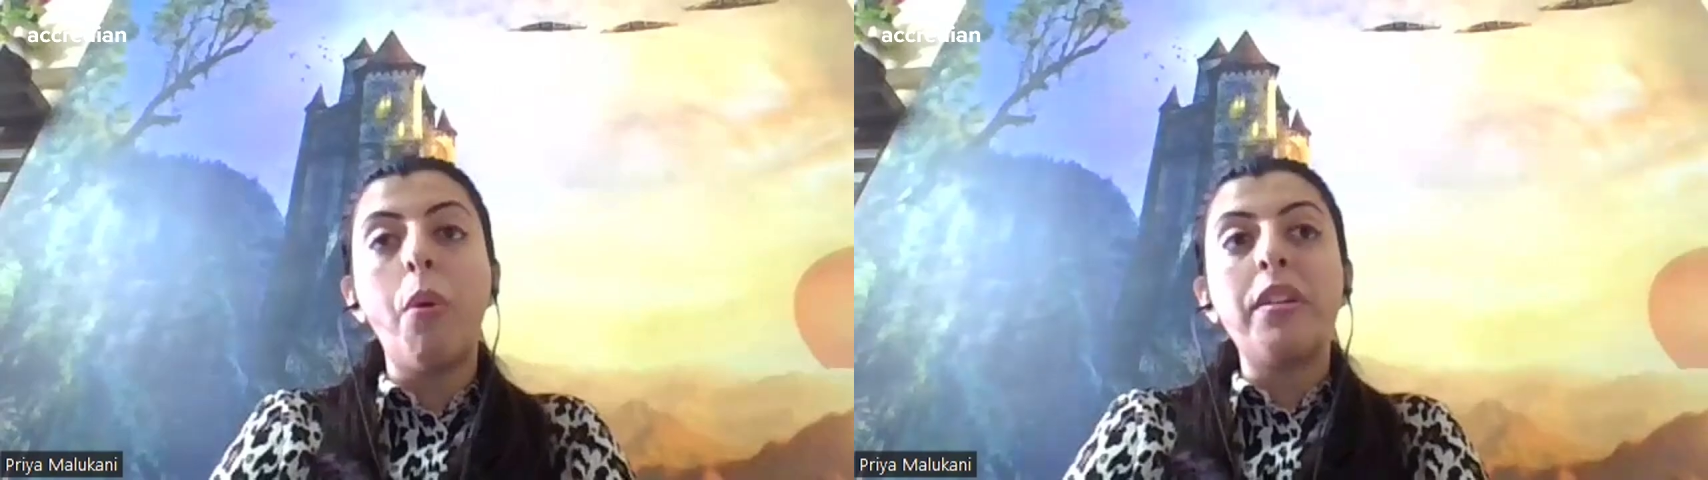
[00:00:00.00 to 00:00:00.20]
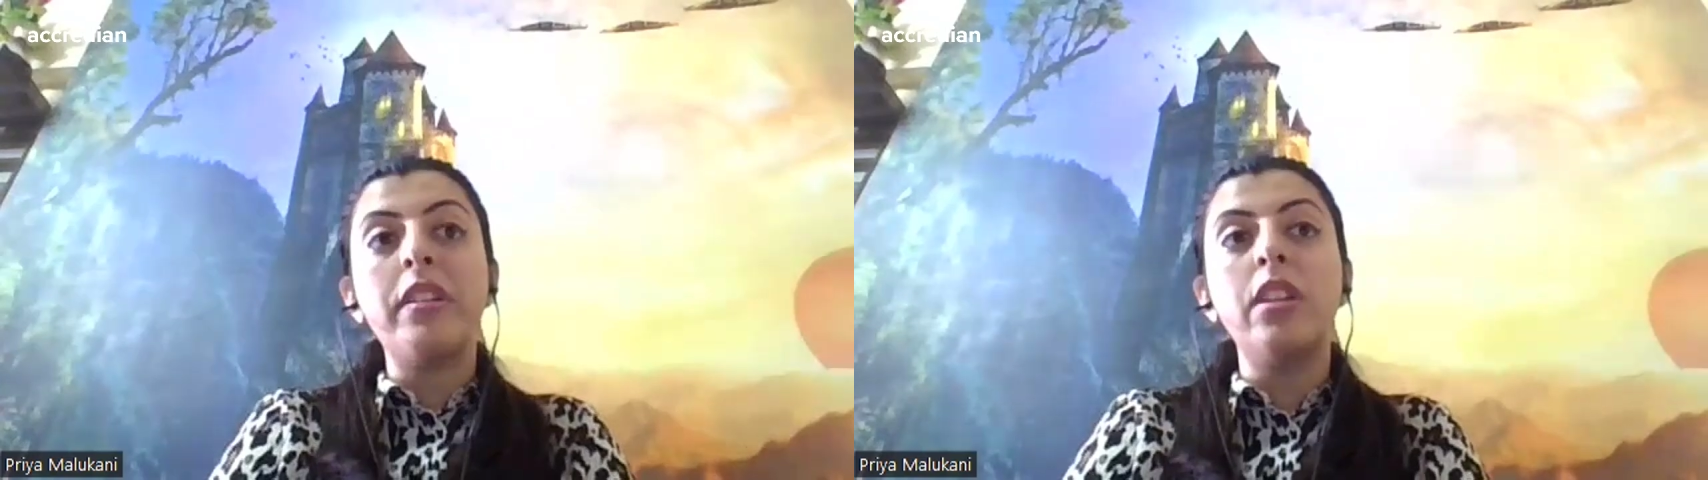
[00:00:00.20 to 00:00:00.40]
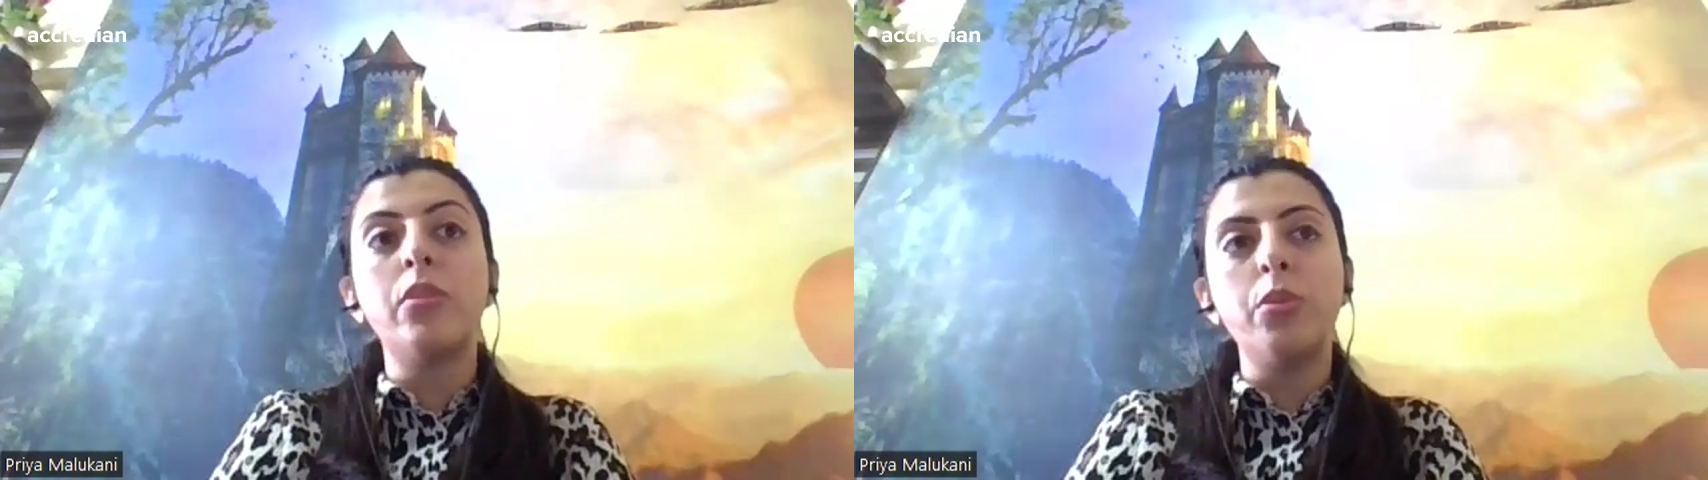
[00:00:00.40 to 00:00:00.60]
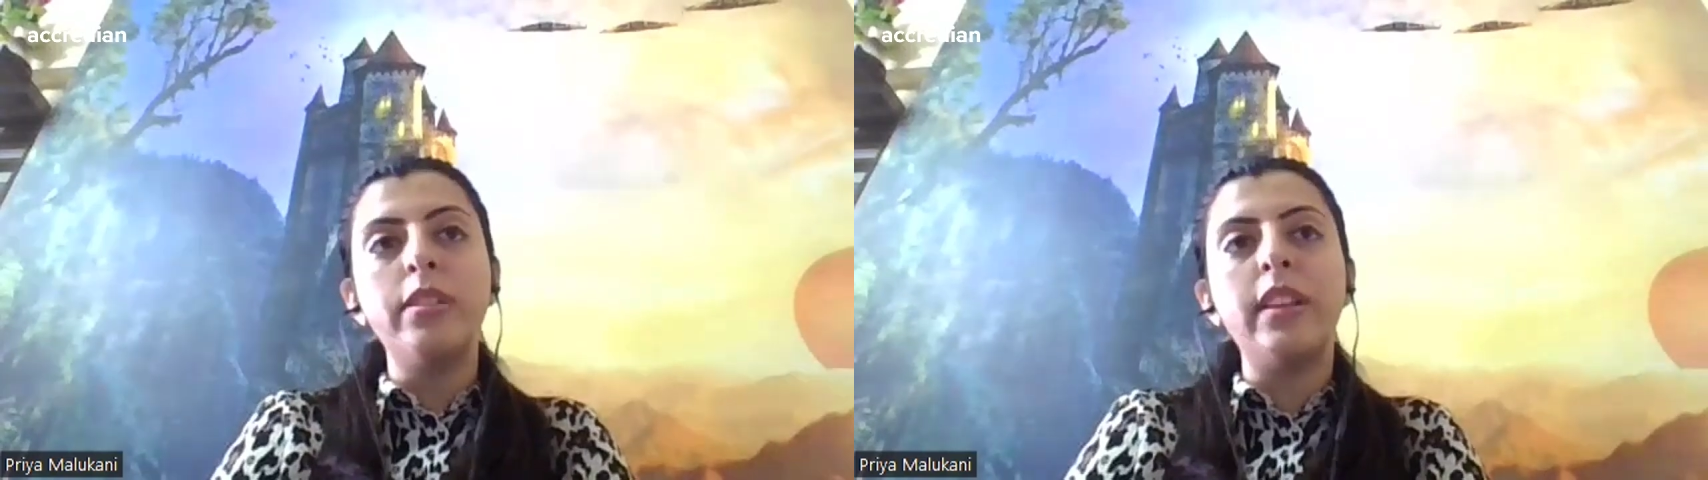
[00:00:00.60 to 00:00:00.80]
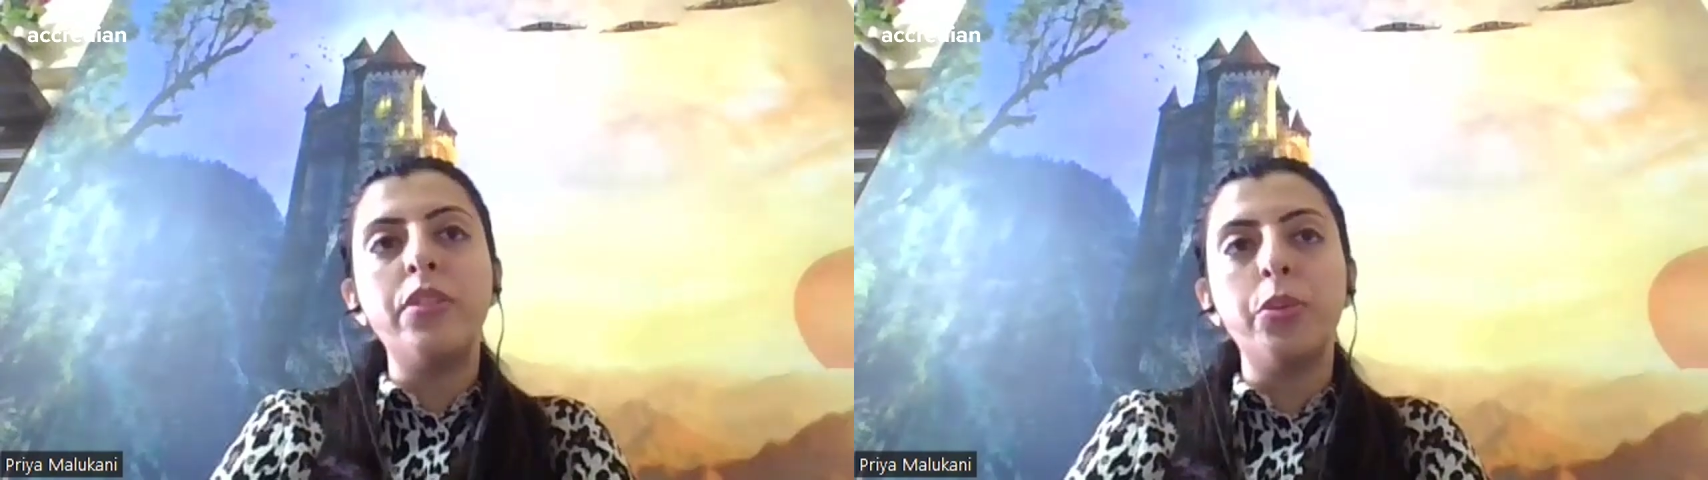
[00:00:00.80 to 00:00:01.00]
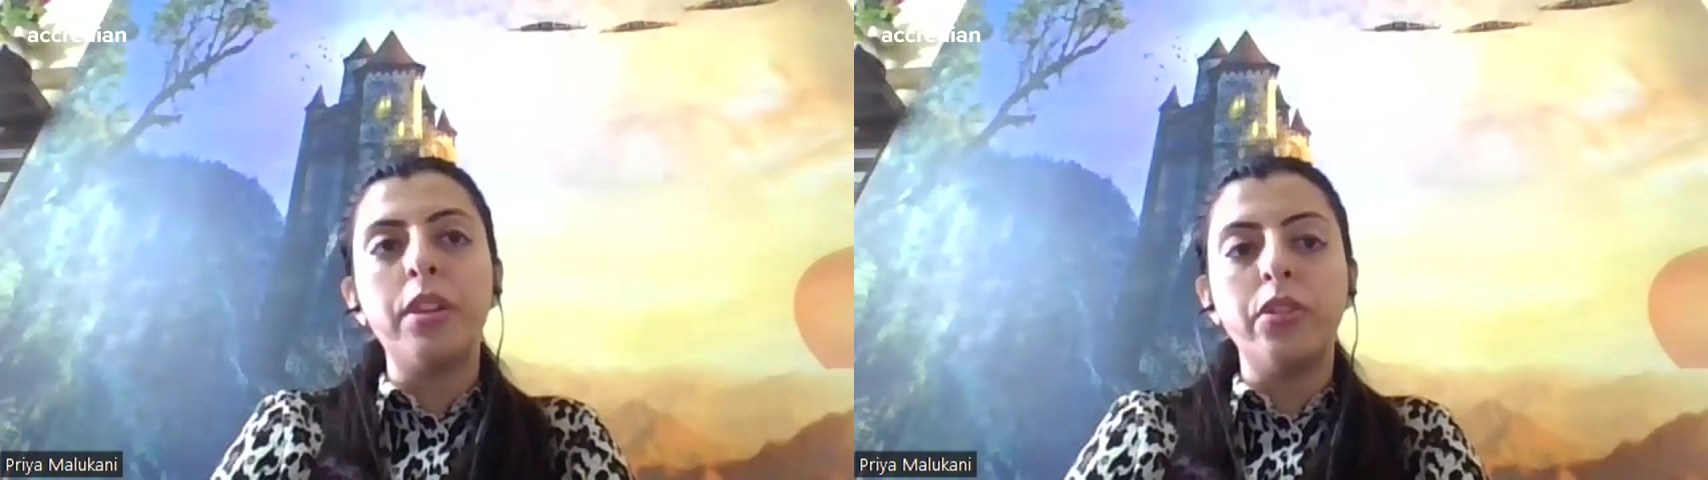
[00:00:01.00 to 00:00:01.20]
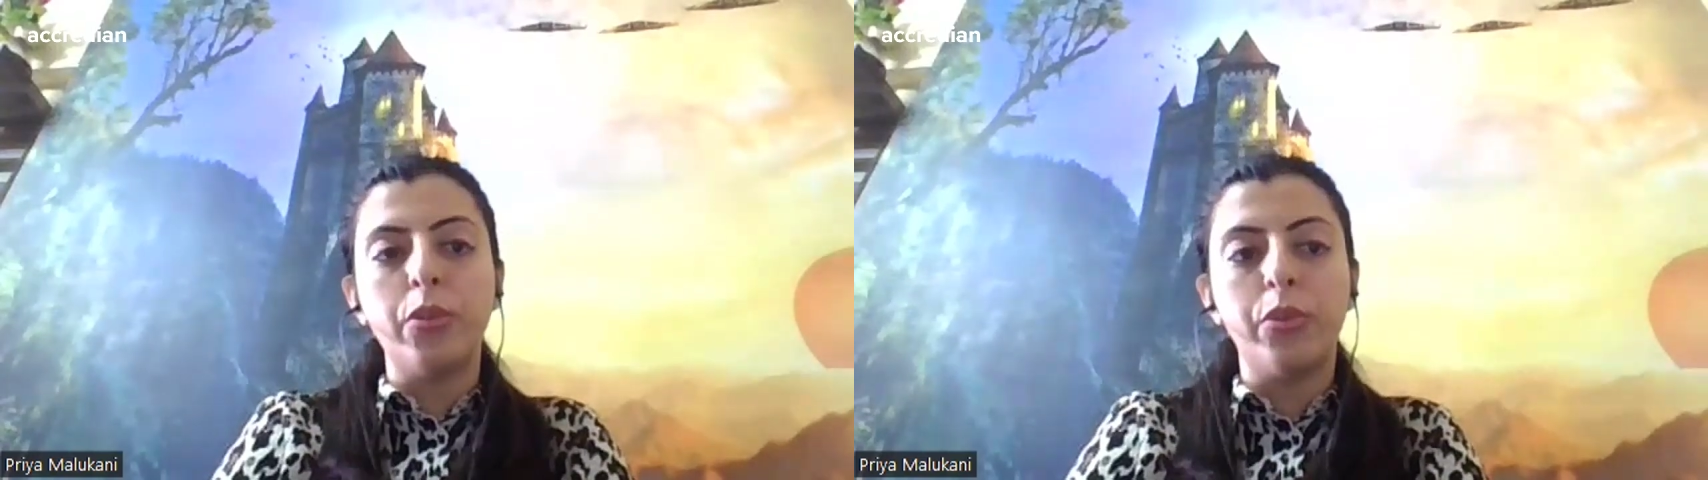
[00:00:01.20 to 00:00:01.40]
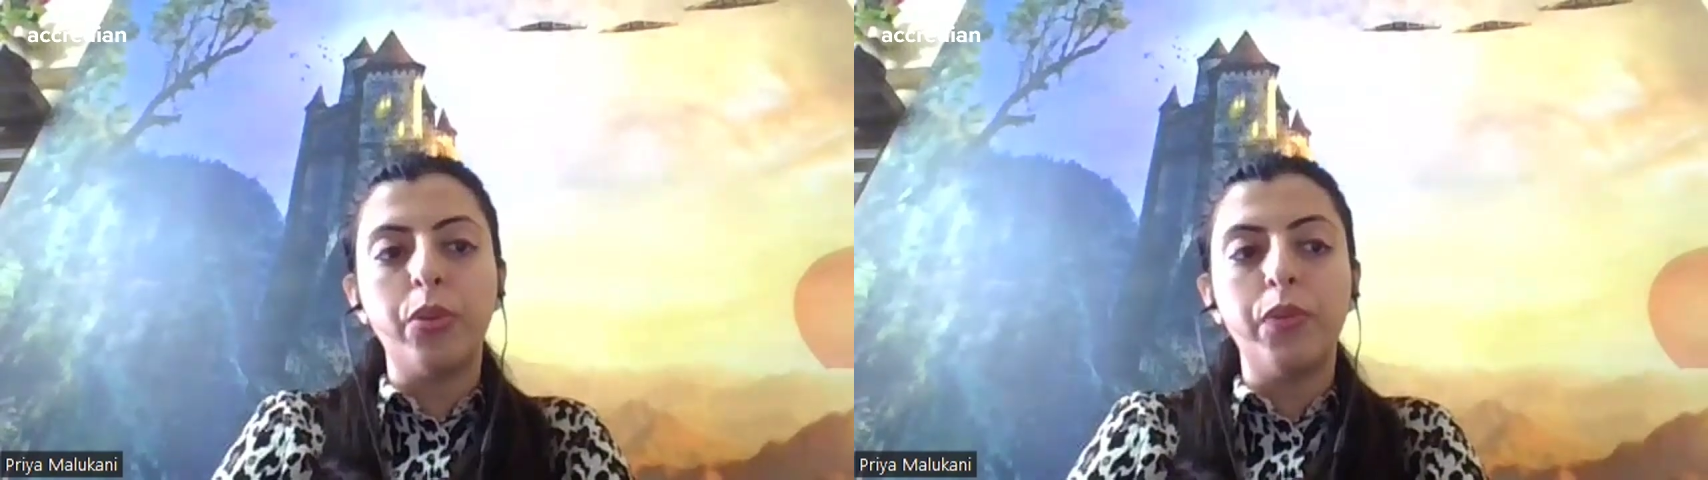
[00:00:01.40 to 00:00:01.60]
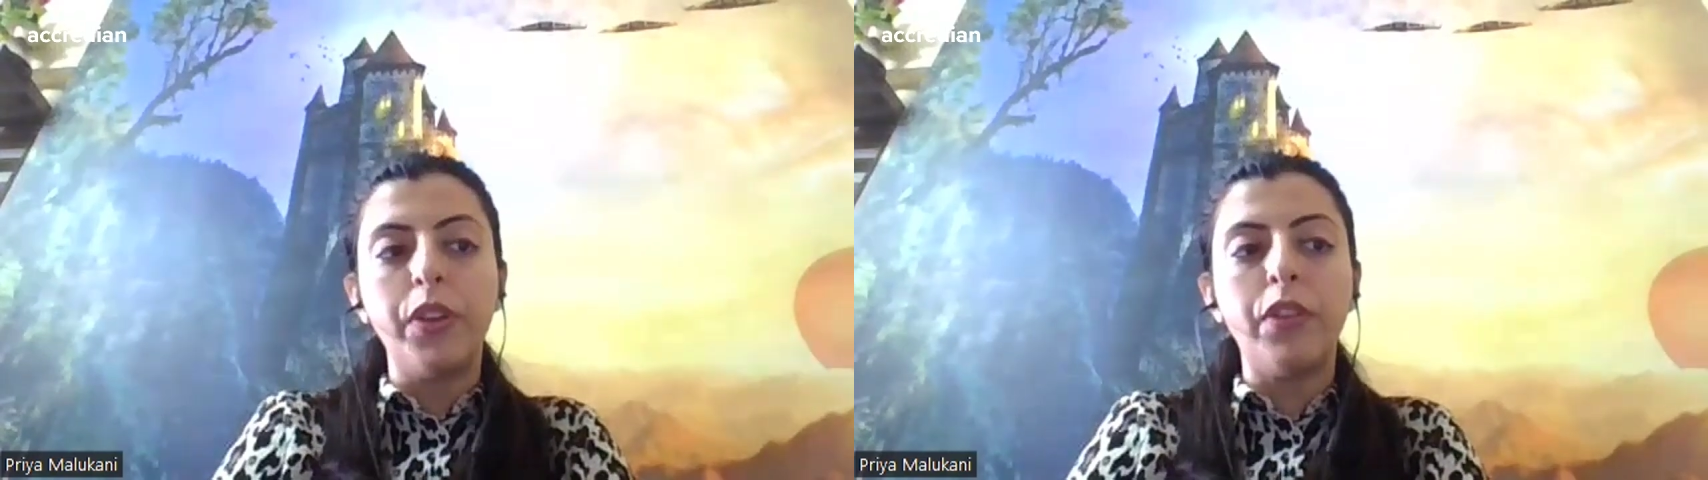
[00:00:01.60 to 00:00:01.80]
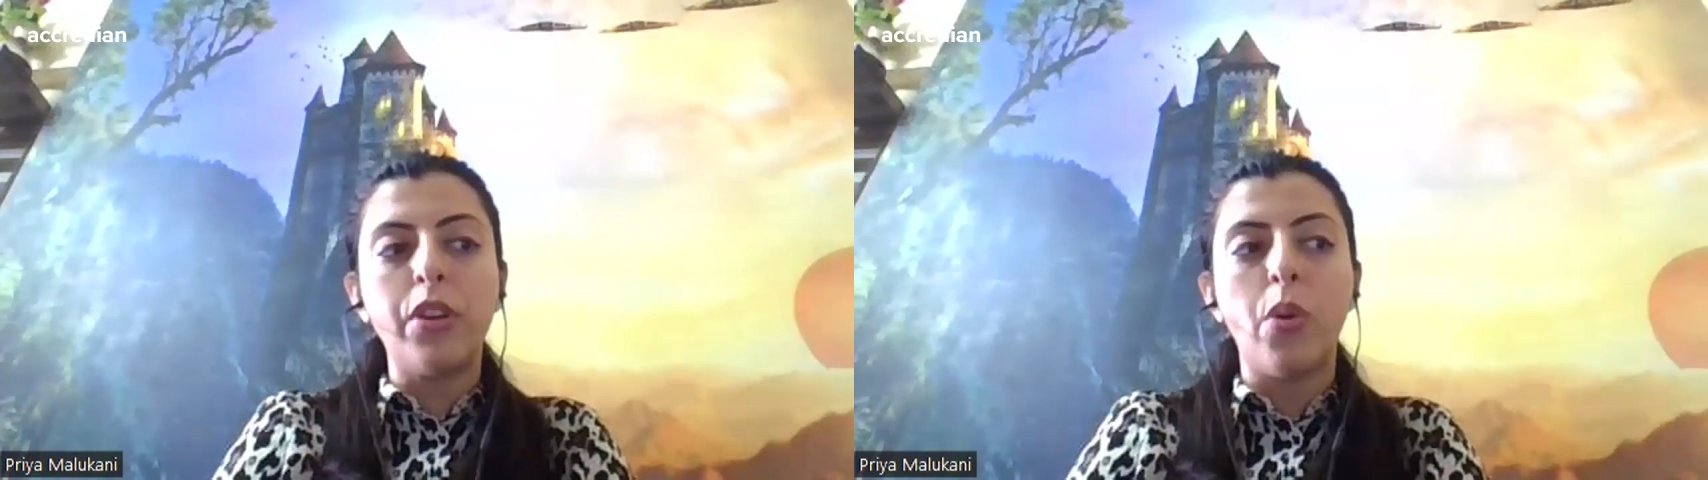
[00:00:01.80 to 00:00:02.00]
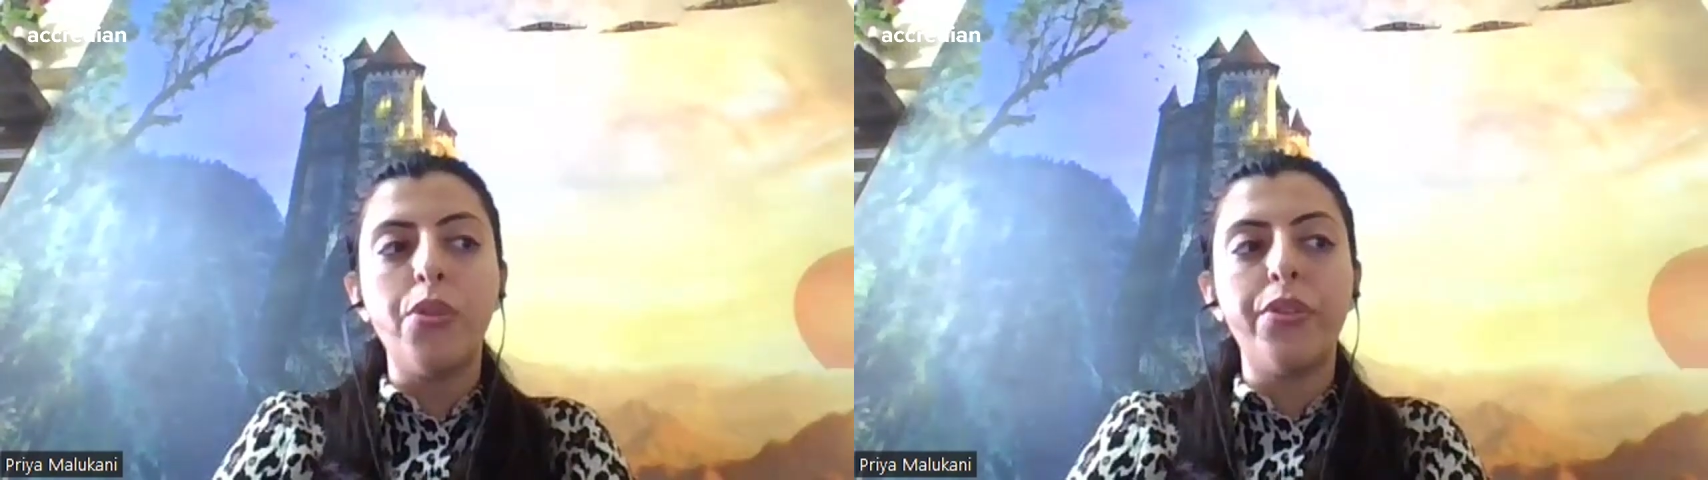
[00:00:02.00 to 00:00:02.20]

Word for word: what are the tools that you can use. So we were